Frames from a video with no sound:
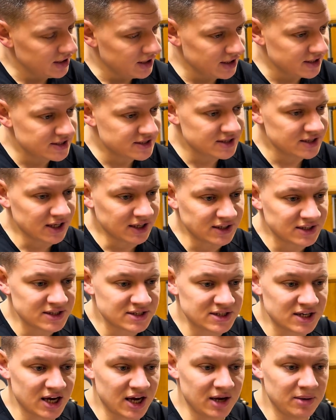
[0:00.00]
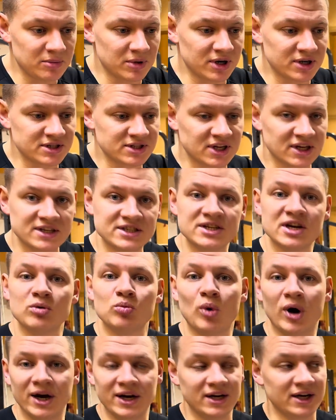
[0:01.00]
it's not the same as, let's say,
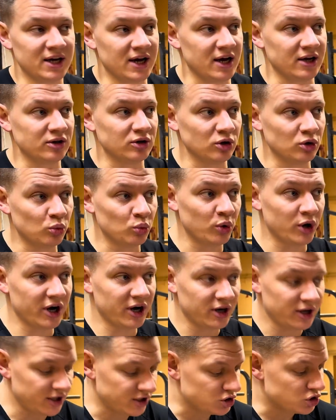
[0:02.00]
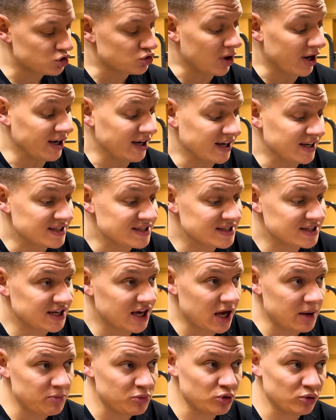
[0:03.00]
winding handle where it's trying to
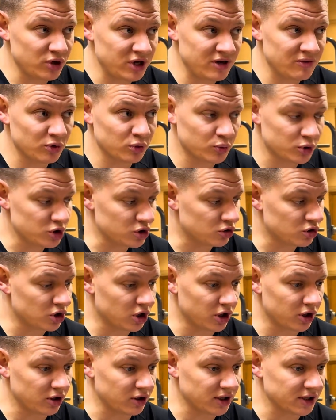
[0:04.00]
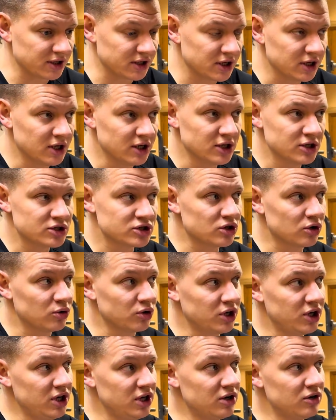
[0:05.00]
escape you even when you curl it. So
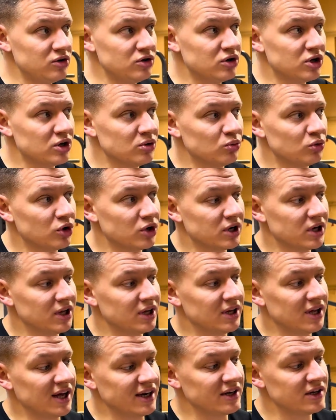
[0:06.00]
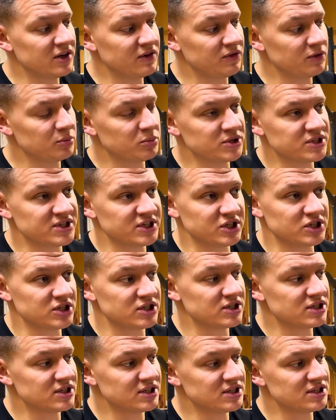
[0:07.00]
here you can work a lot of different
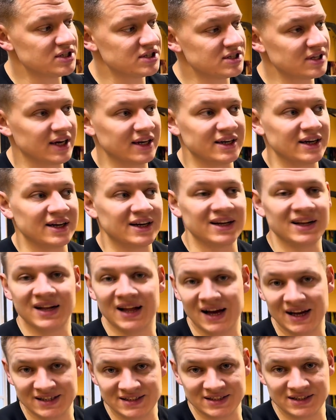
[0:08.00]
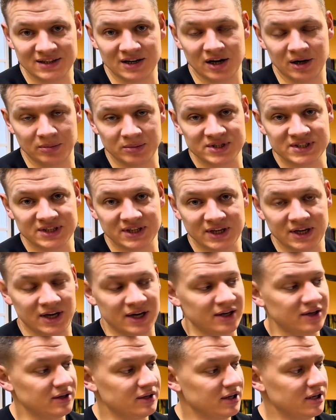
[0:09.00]
positions. This is like the classic arm wrestling
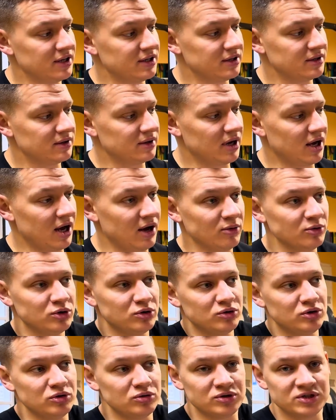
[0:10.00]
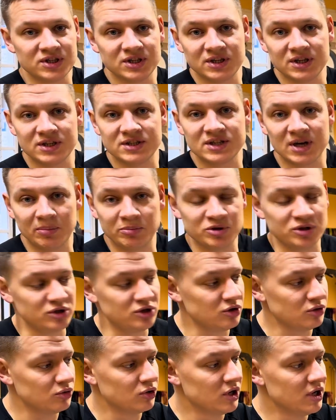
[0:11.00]
handle, and how you use it, it's up to
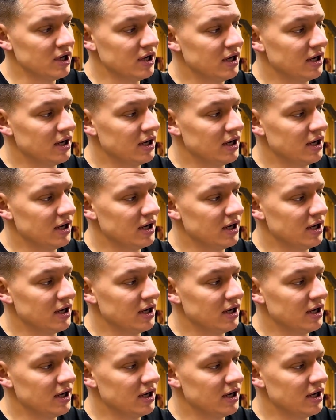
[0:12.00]
you.